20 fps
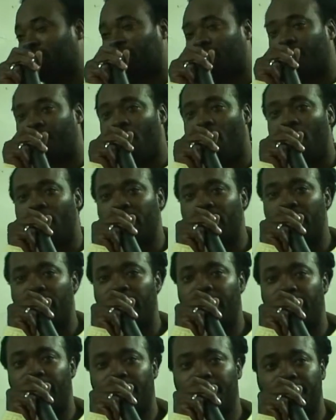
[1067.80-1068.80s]
of God
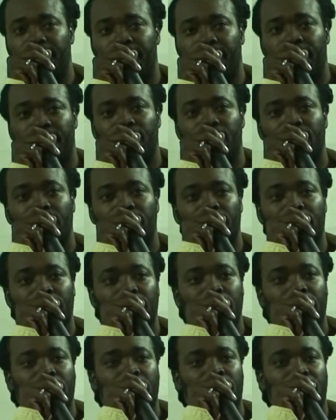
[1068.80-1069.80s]
here,
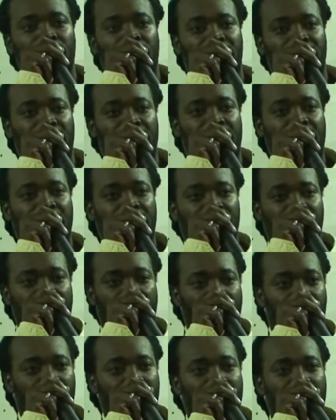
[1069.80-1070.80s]
to say, yes,
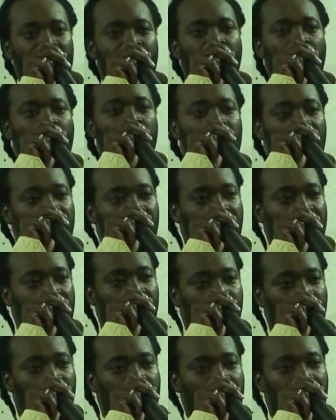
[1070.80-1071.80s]
I want to be born again.
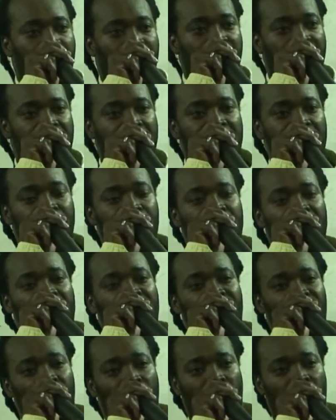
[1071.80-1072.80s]
And we're going to pray and
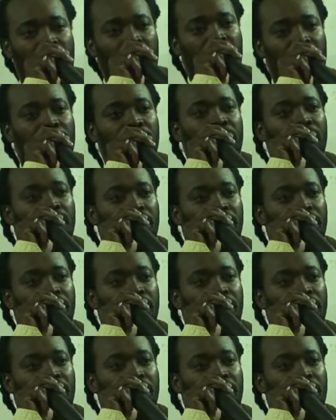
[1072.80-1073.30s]
believe God.